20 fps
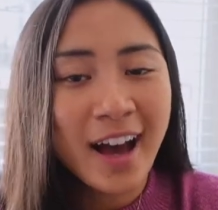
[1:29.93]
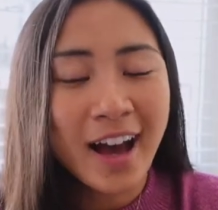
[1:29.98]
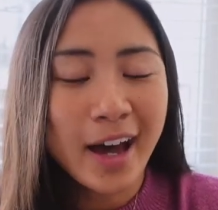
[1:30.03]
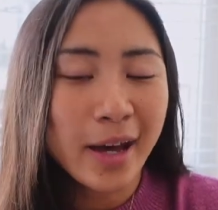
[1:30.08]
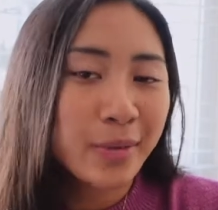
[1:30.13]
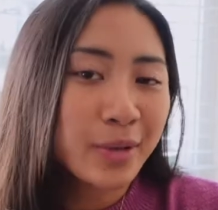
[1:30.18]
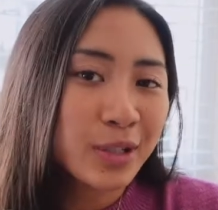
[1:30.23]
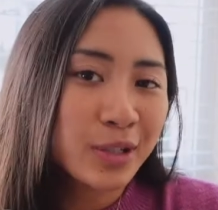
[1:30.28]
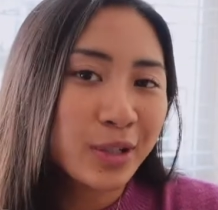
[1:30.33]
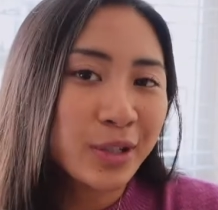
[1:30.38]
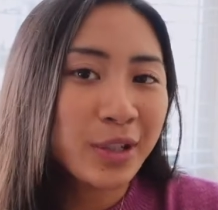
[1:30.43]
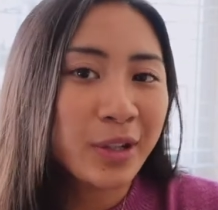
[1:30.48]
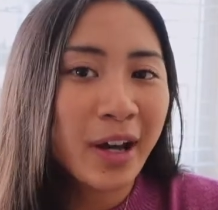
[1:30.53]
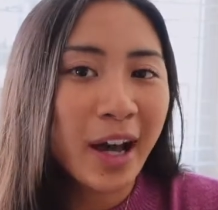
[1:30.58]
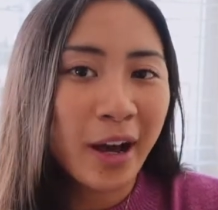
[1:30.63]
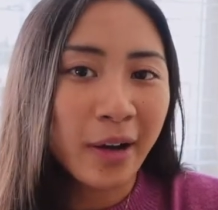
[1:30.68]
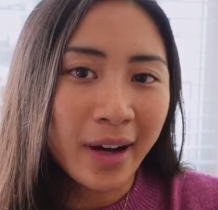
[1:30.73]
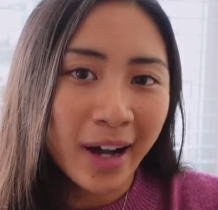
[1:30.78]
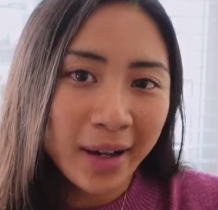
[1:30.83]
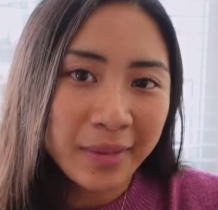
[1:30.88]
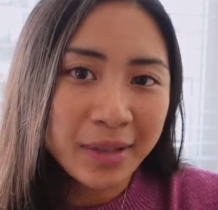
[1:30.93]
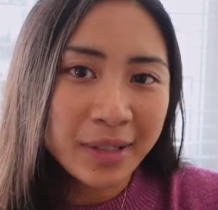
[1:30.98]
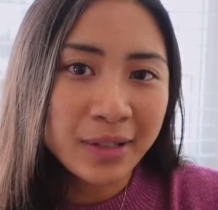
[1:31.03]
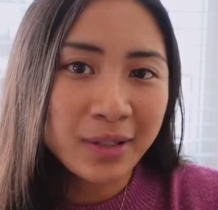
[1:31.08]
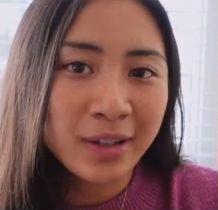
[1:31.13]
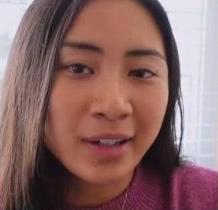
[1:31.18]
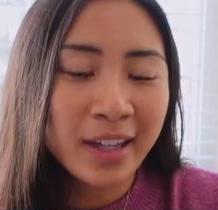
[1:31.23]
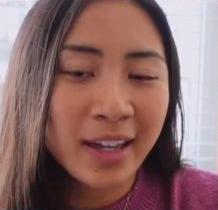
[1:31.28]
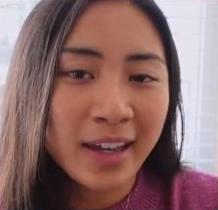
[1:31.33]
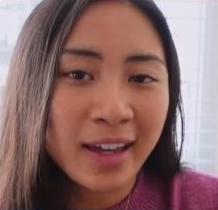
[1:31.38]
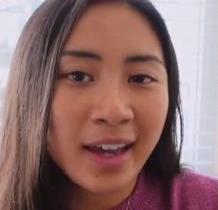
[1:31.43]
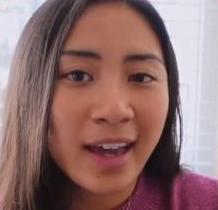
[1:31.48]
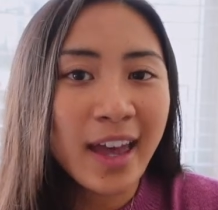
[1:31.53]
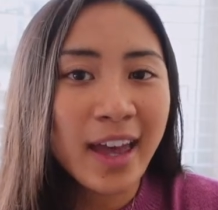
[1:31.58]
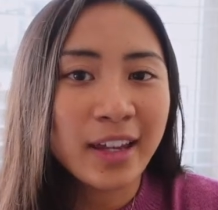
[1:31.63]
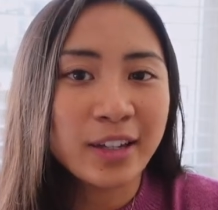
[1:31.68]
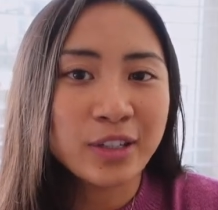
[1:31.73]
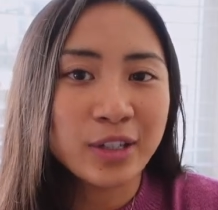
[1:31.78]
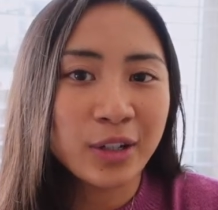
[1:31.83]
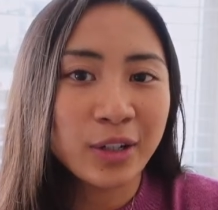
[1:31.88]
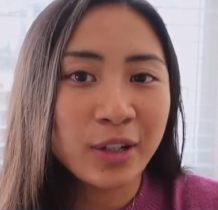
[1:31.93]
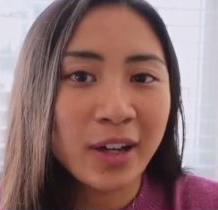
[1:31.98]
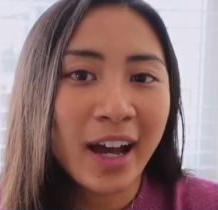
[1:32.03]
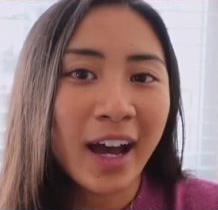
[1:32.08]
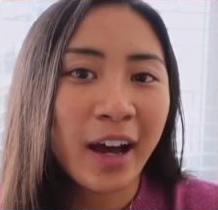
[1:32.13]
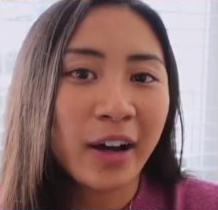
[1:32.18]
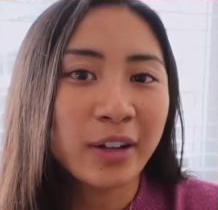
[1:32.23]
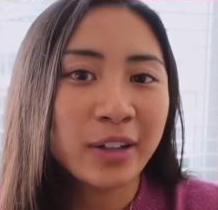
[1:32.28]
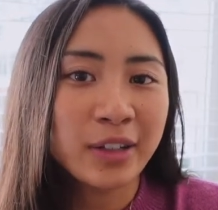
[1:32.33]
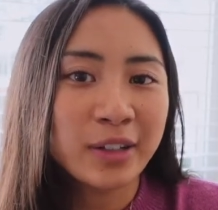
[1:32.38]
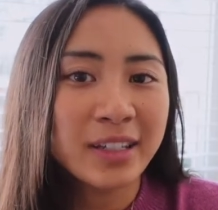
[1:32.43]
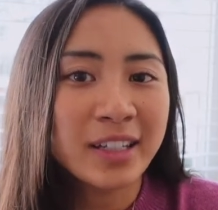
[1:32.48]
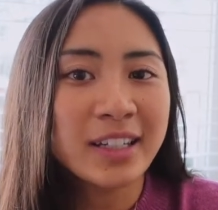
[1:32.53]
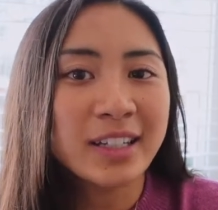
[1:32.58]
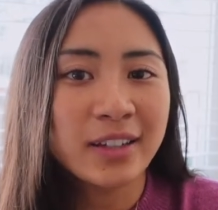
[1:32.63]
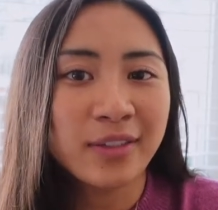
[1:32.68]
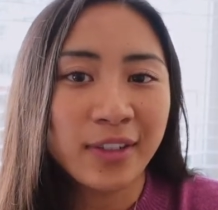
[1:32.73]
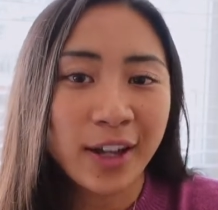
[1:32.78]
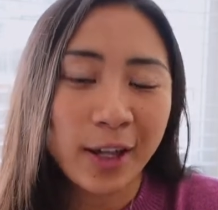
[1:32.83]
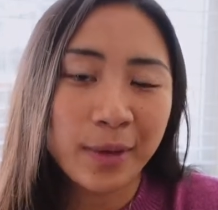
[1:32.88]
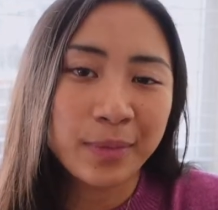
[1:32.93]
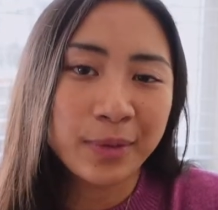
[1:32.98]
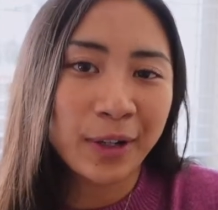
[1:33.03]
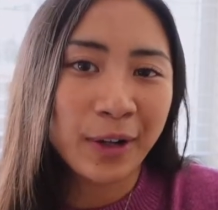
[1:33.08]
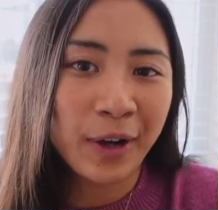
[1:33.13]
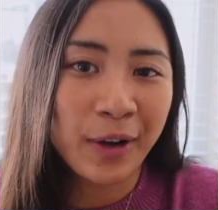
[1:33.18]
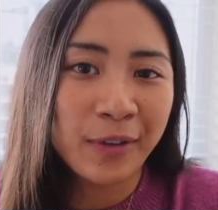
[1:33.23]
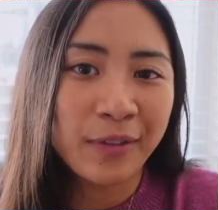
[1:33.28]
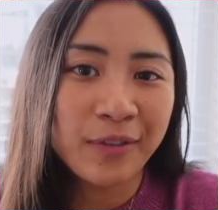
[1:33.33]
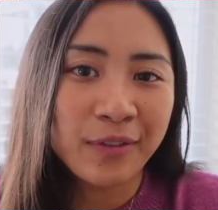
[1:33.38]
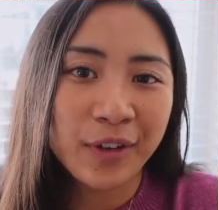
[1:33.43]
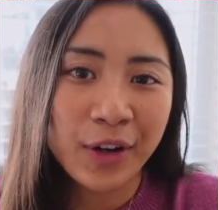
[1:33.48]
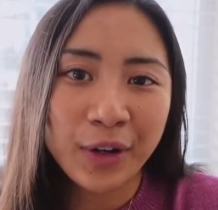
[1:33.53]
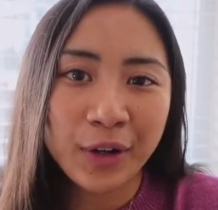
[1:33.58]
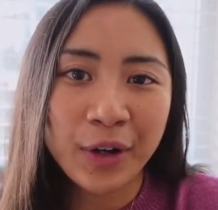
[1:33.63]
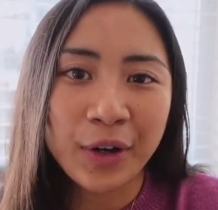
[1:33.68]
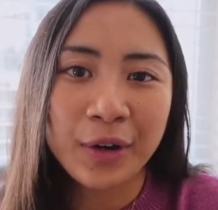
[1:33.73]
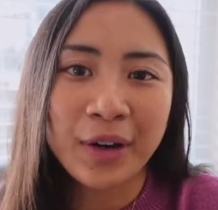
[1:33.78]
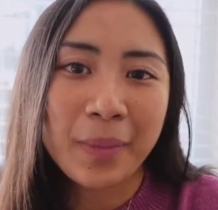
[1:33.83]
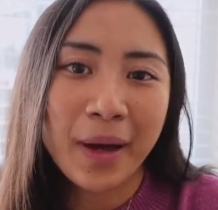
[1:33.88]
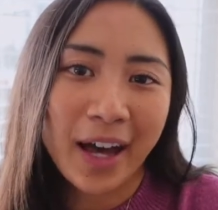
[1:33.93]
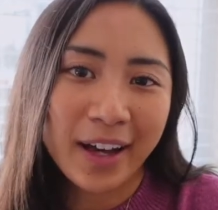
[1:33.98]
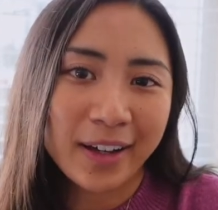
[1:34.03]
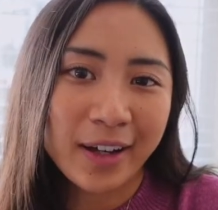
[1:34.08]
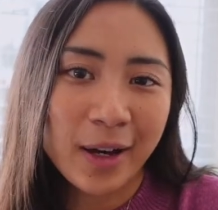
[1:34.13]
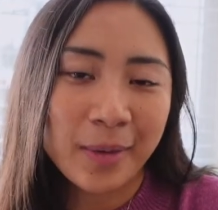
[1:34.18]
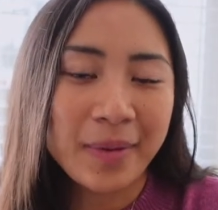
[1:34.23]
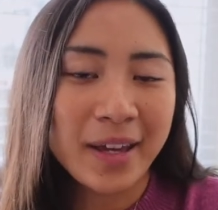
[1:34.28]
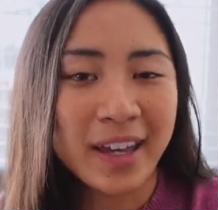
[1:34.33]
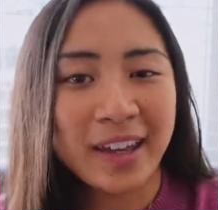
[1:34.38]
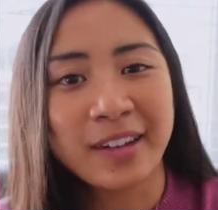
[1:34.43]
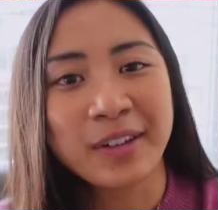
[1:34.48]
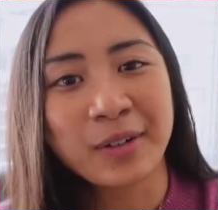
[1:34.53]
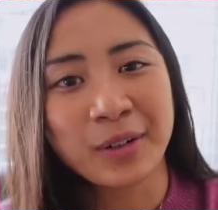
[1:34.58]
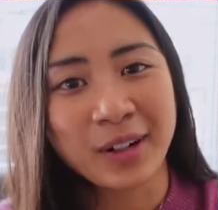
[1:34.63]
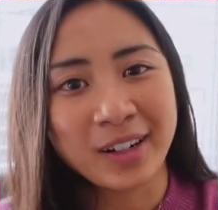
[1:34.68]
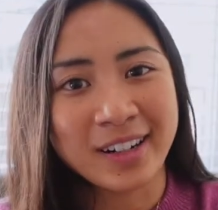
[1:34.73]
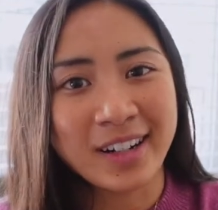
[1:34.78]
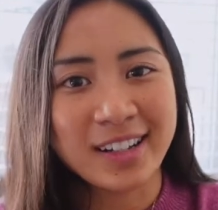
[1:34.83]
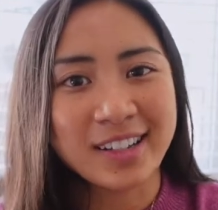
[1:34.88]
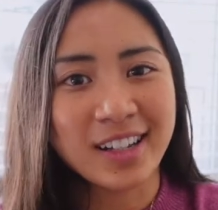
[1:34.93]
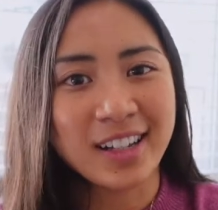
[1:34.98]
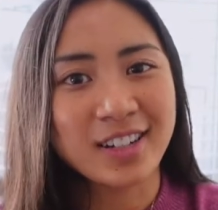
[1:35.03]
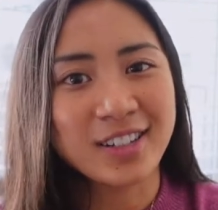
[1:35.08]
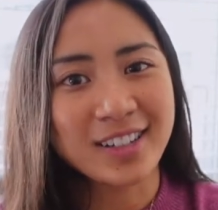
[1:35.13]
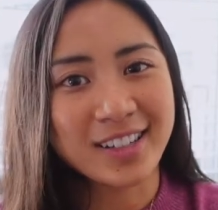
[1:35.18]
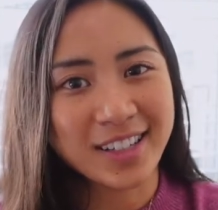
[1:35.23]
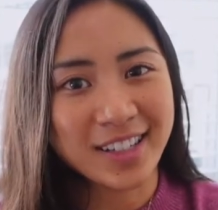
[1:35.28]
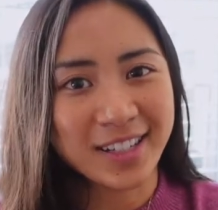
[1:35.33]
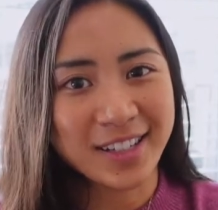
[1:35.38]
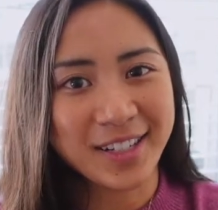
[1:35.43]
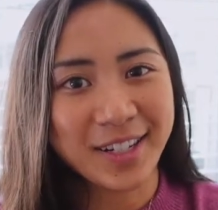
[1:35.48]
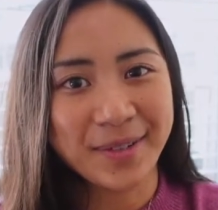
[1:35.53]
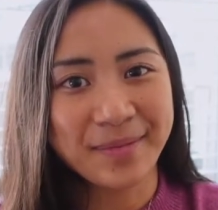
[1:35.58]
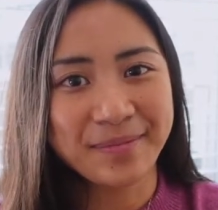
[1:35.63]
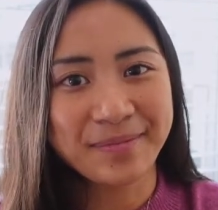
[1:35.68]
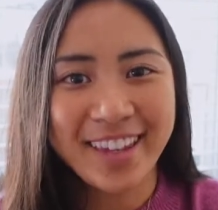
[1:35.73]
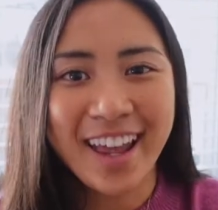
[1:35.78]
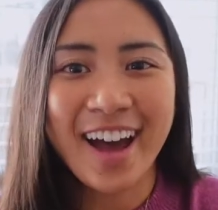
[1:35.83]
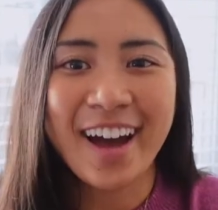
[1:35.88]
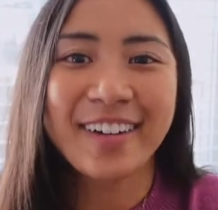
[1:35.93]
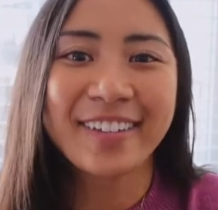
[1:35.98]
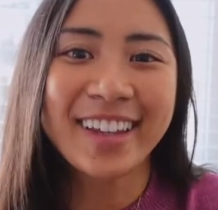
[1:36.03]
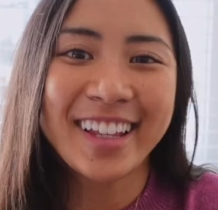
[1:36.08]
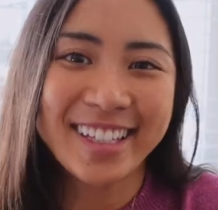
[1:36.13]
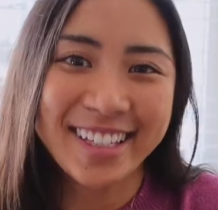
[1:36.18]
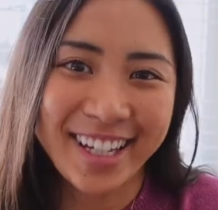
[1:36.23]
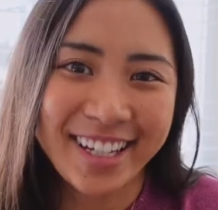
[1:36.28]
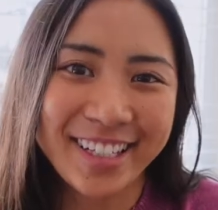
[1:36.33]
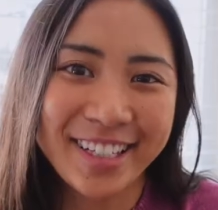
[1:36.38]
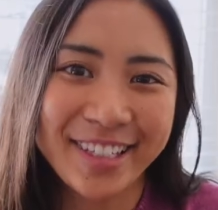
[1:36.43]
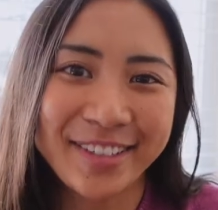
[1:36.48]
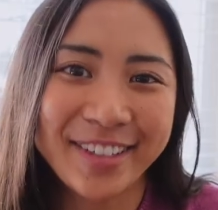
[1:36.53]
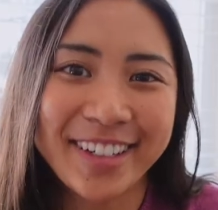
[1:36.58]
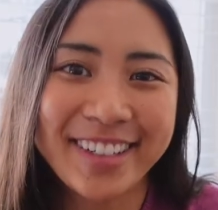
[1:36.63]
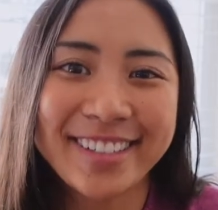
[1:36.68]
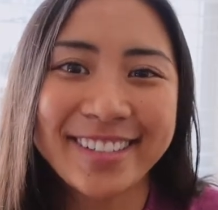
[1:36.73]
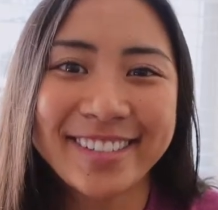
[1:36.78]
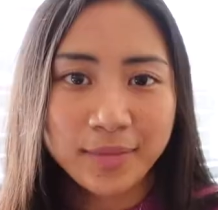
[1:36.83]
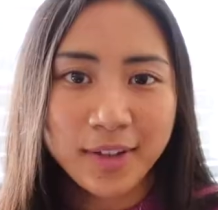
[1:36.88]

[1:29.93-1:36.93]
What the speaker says: I'll be showing you how I'm doing it and show you how you can develop your own photo backup and organization system. Now, let's get to it.